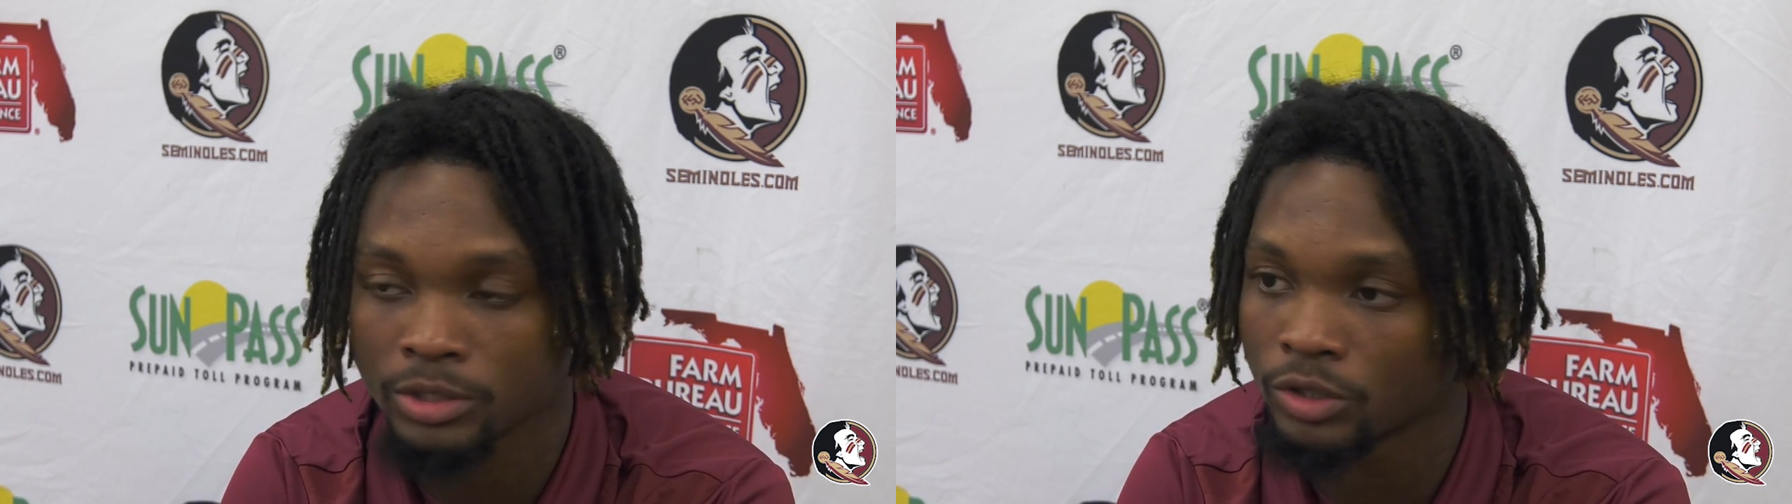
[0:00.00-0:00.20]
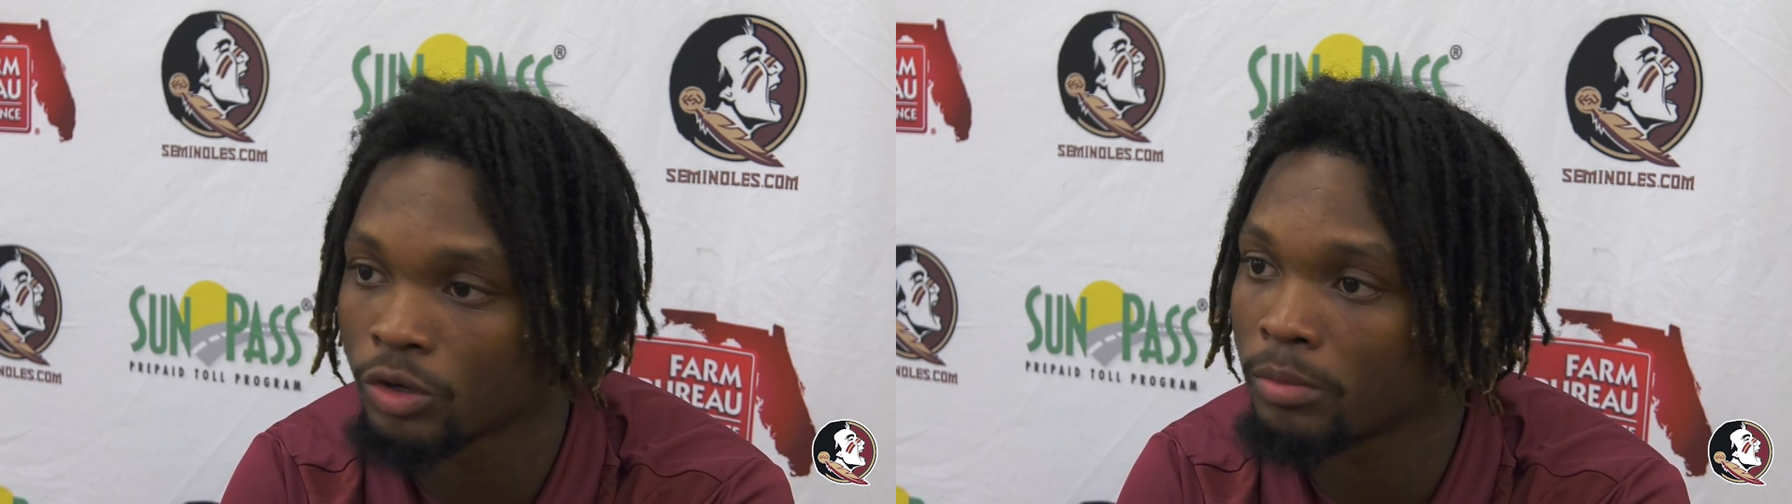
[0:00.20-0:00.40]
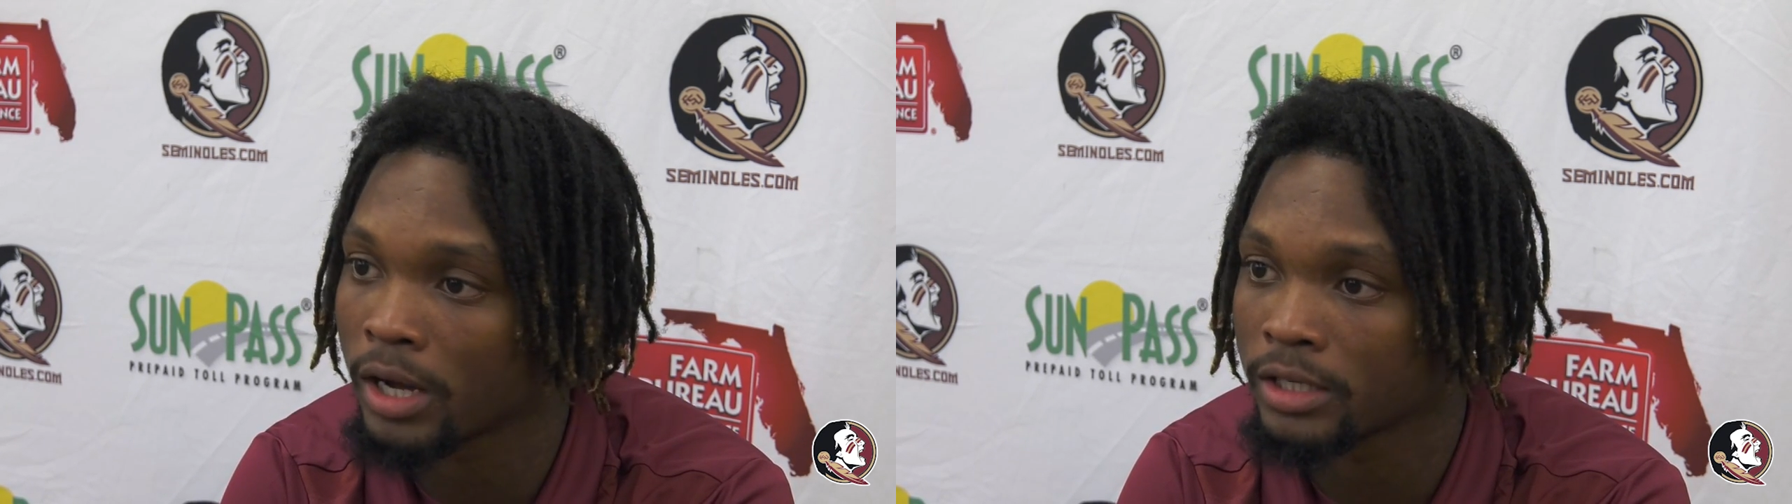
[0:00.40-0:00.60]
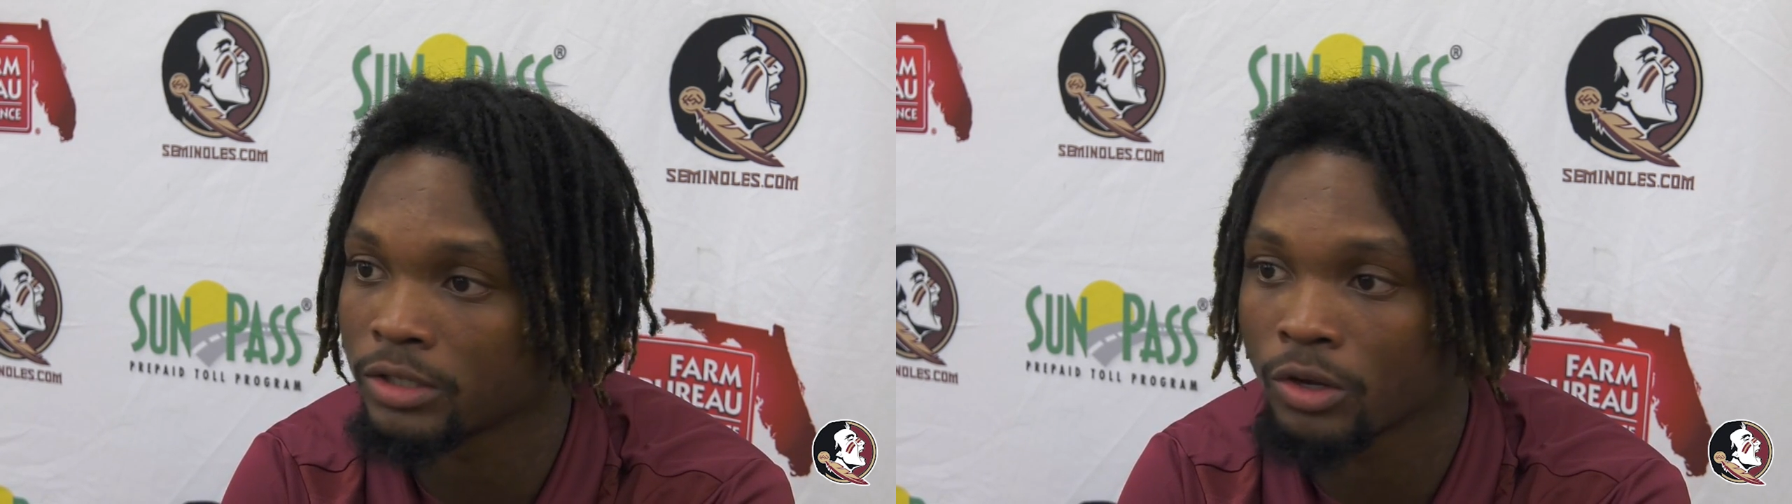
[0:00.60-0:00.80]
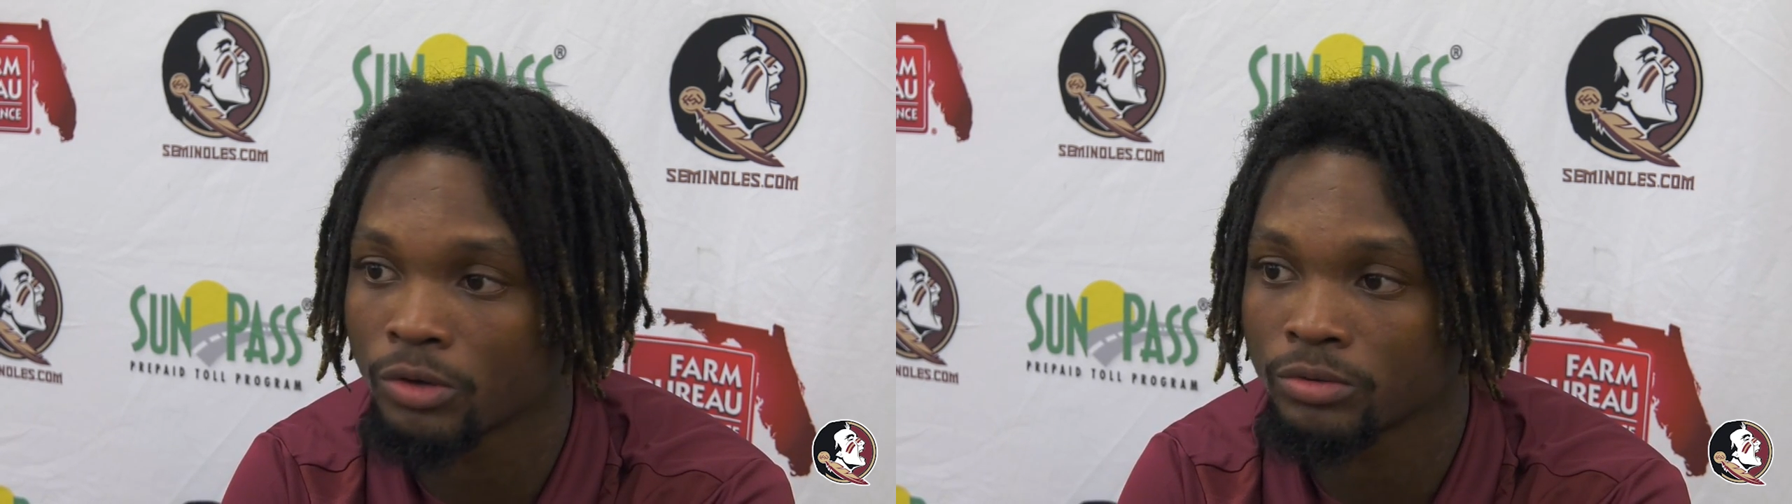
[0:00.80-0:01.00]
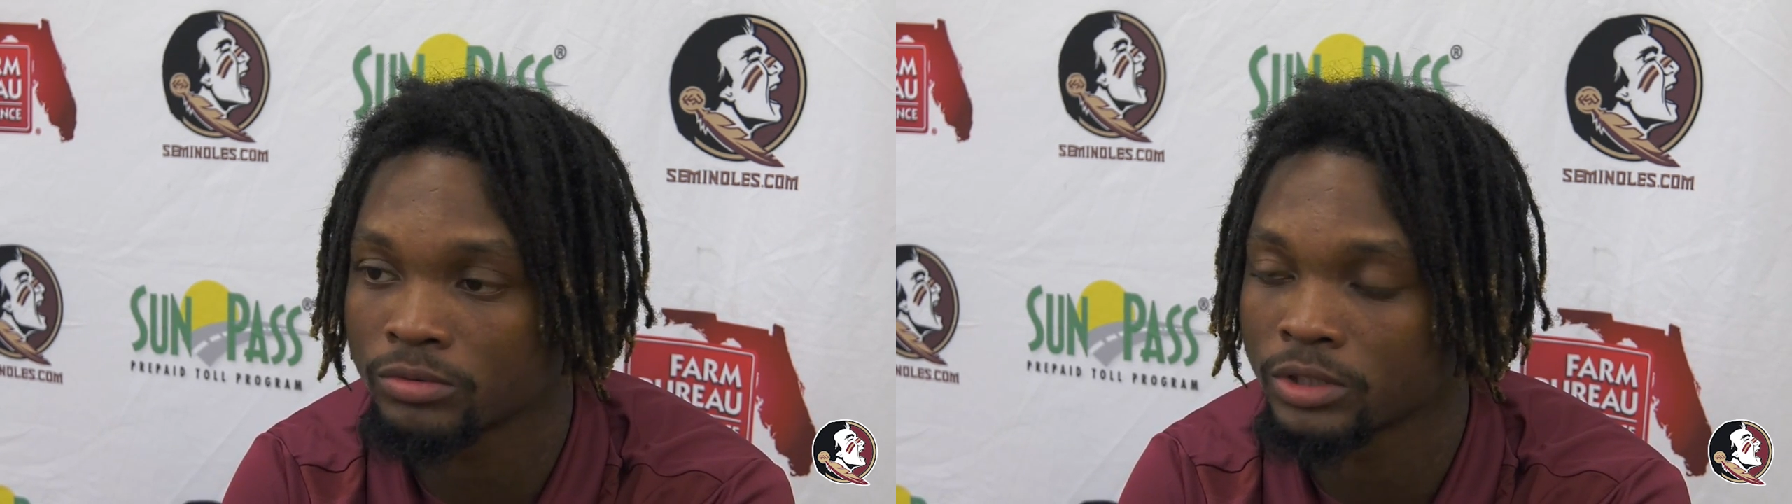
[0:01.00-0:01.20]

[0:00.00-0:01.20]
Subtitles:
to nobody, no